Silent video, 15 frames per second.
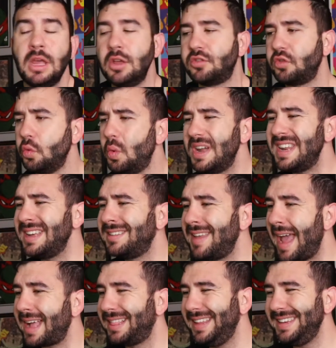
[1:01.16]
So what
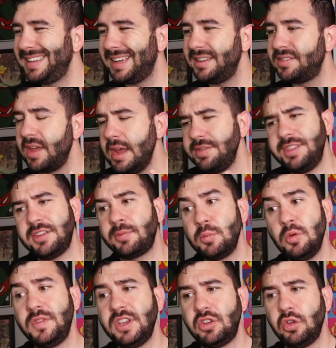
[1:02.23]
exactly does this
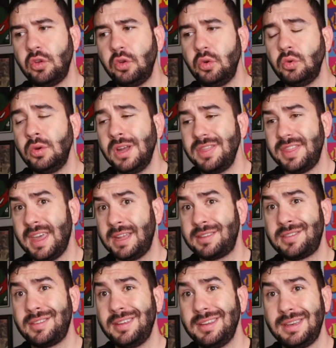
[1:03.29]
movie do
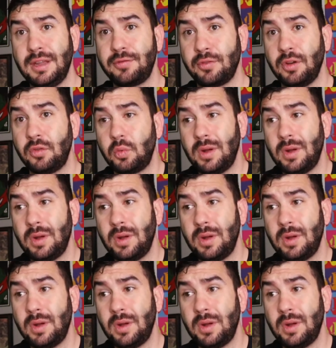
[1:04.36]
that's different?